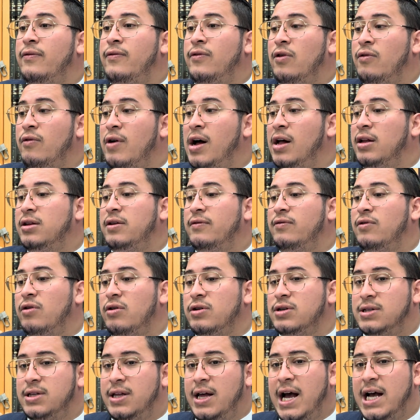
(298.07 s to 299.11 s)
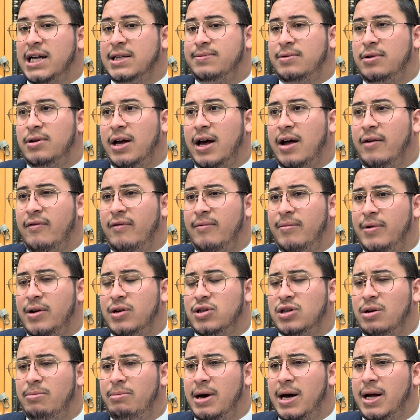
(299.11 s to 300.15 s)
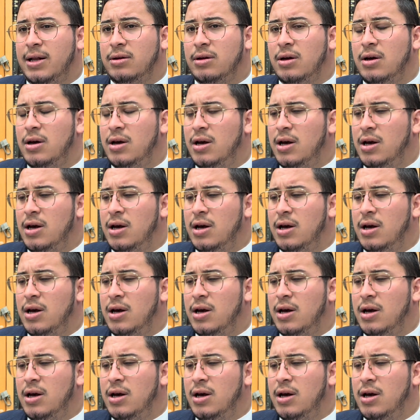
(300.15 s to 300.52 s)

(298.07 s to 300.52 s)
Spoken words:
your relative goes to the hospital, God forbid on Shabbat,